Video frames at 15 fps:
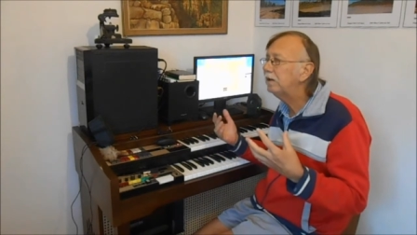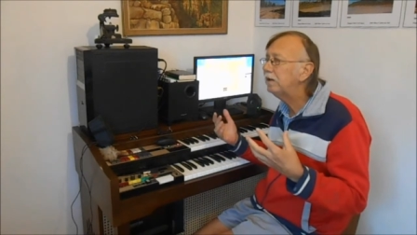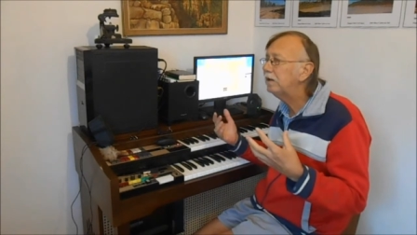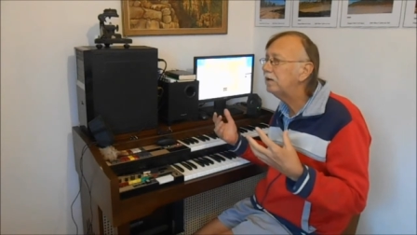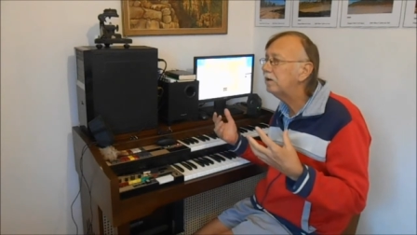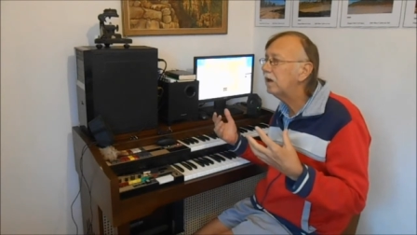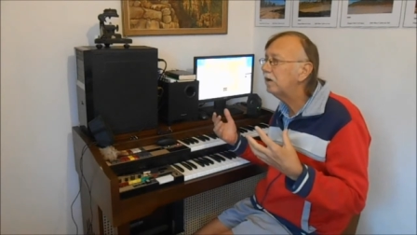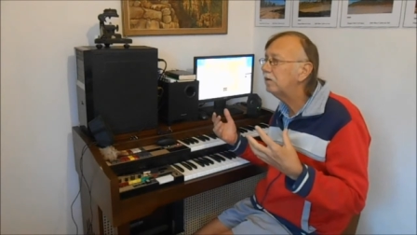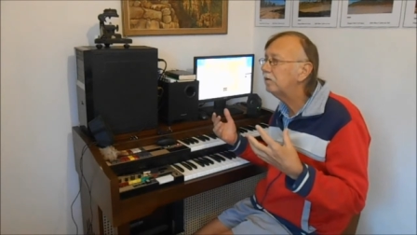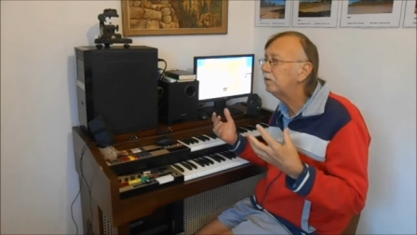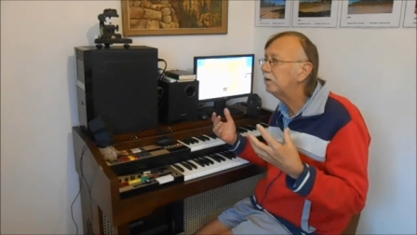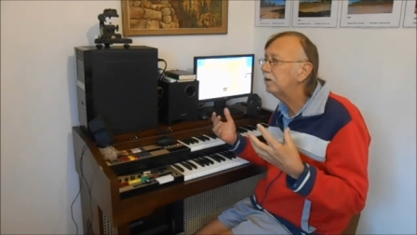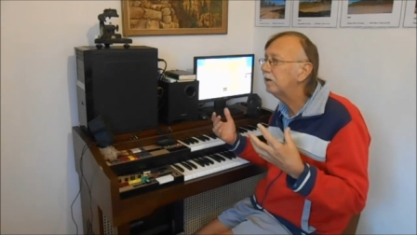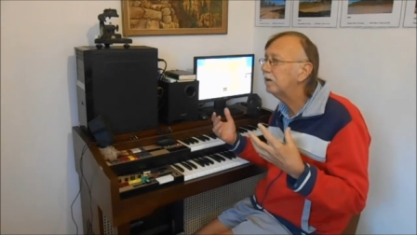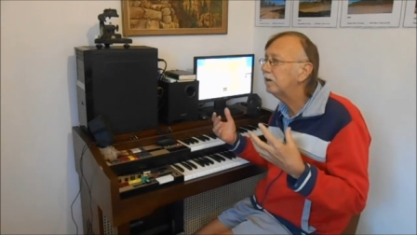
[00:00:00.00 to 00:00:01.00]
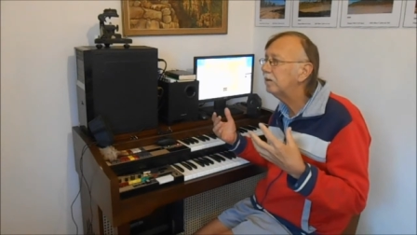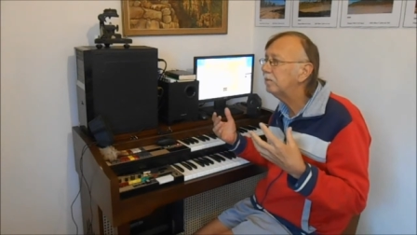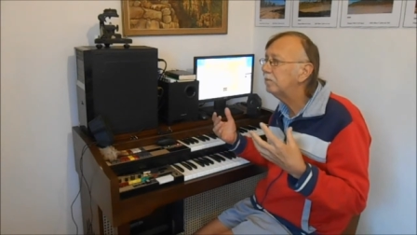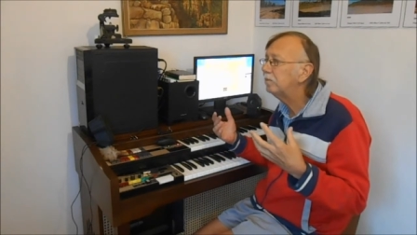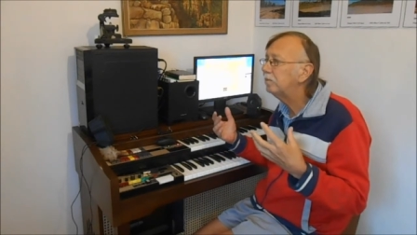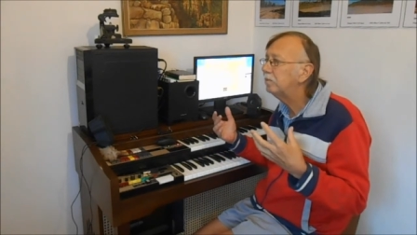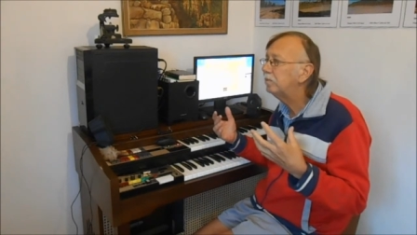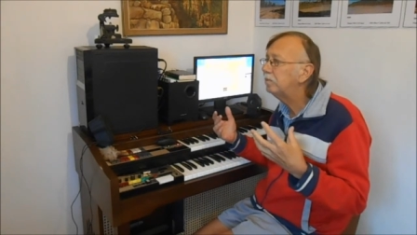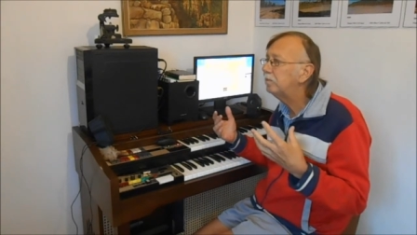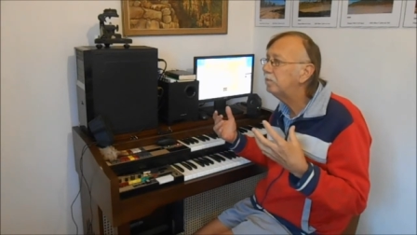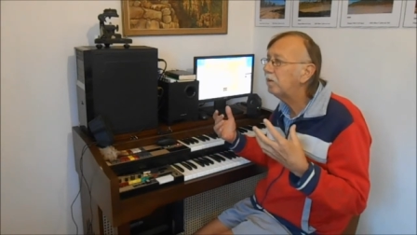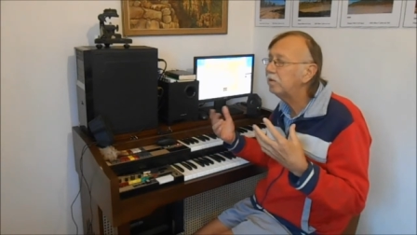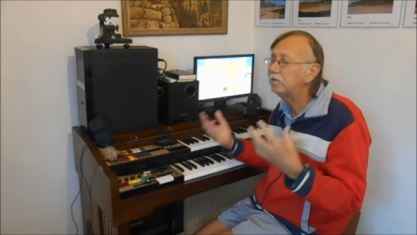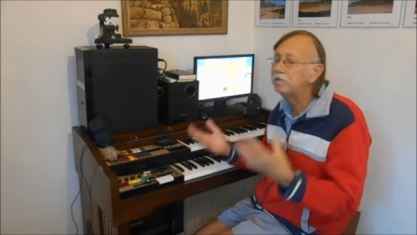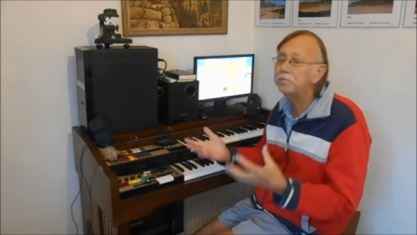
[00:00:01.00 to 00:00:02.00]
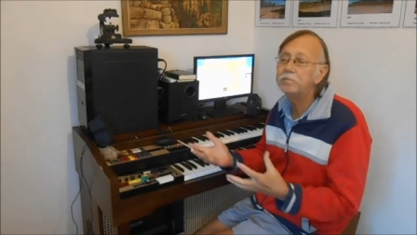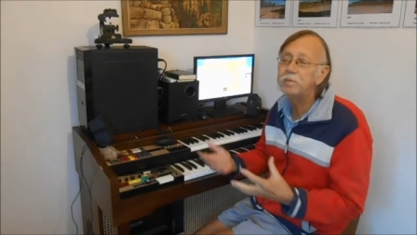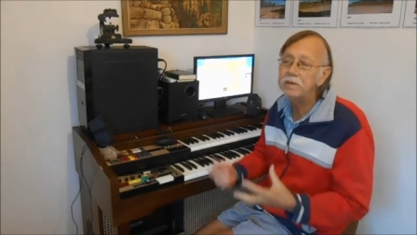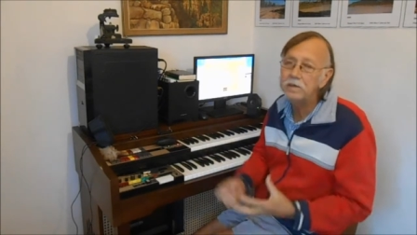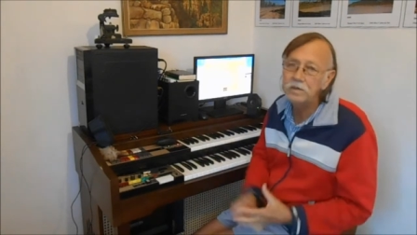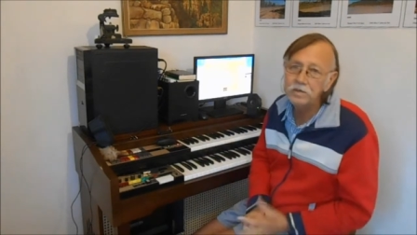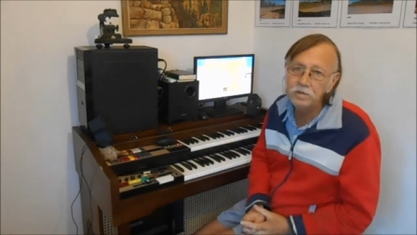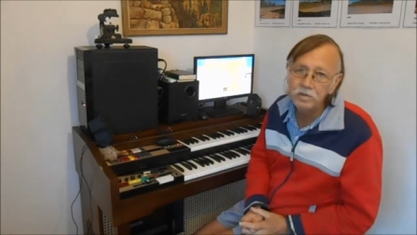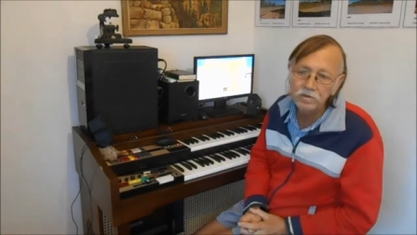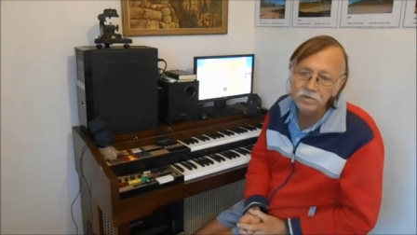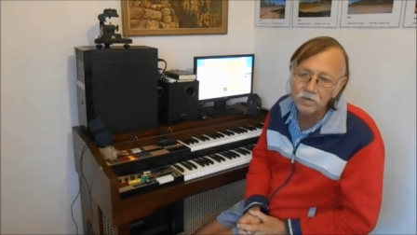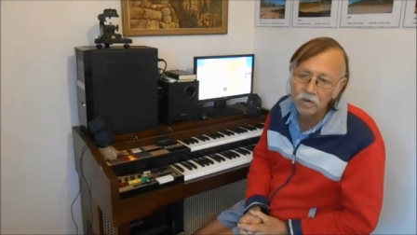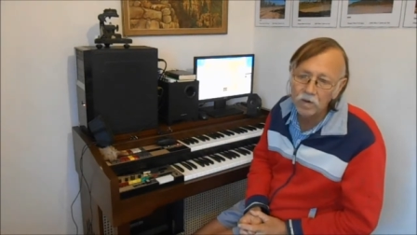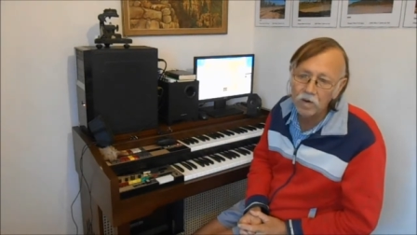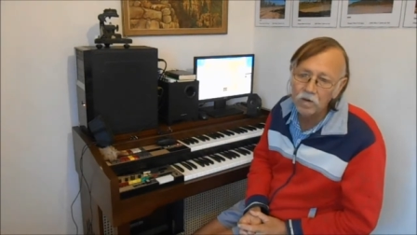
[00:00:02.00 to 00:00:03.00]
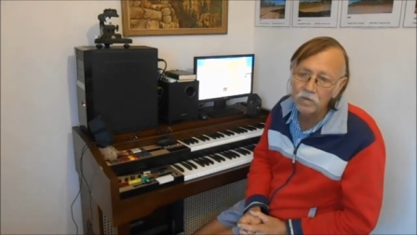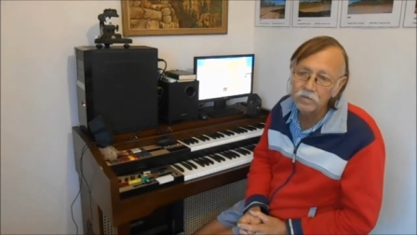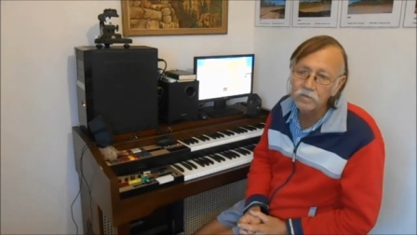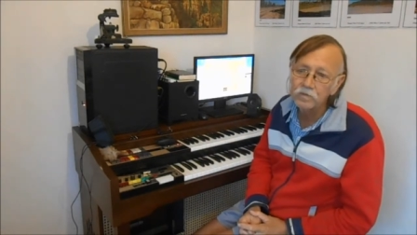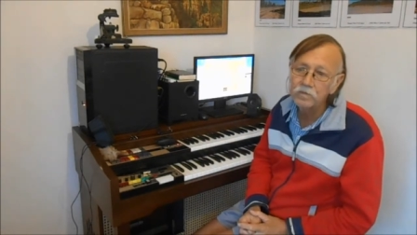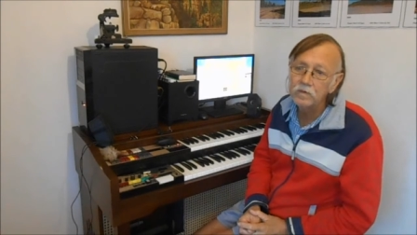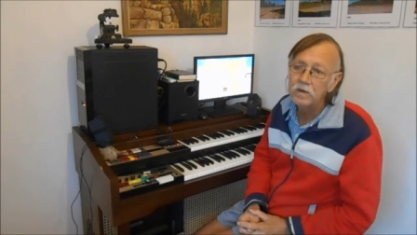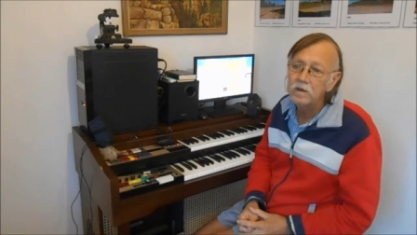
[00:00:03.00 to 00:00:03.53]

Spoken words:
you know, possibilities of